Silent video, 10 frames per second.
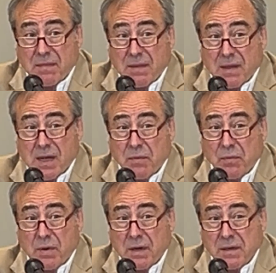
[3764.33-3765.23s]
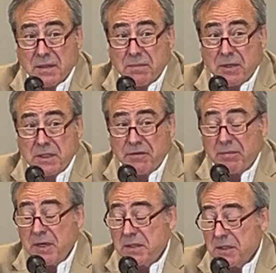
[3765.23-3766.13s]
I would want as much
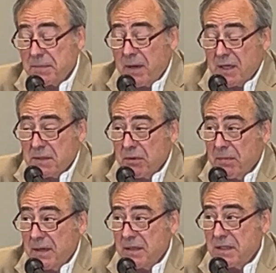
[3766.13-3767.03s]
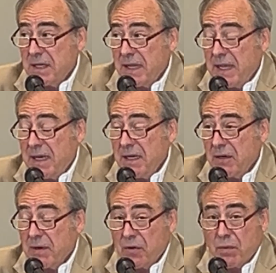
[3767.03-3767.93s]
information as possible, but to say any
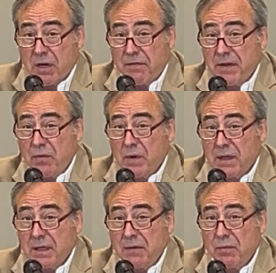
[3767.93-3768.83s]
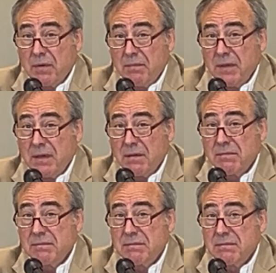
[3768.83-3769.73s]
groundwater fed wetland would be,
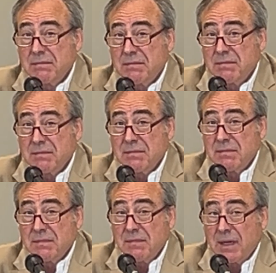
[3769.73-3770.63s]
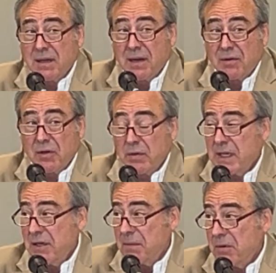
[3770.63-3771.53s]
I don't know what that
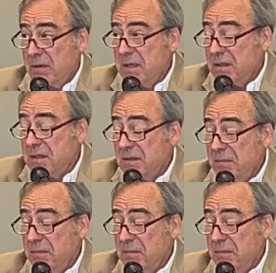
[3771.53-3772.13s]
number is.